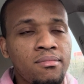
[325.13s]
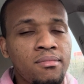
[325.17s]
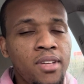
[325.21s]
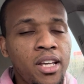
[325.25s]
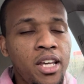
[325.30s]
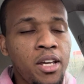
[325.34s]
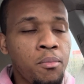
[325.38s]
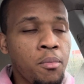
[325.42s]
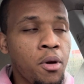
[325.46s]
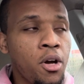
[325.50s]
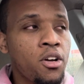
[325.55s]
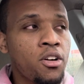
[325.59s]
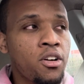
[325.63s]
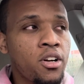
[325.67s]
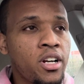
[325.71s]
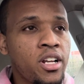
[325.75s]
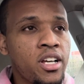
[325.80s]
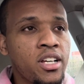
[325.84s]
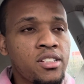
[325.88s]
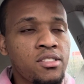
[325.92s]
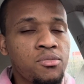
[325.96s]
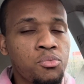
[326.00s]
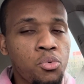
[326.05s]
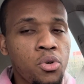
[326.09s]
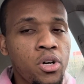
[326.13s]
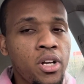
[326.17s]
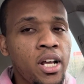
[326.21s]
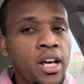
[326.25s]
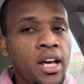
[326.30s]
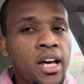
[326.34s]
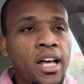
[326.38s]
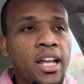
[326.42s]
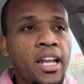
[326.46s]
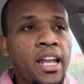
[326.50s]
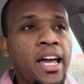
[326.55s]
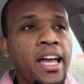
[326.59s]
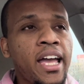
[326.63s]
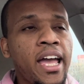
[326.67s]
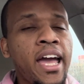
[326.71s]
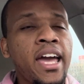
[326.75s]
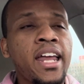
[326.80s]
He murdered his one, like,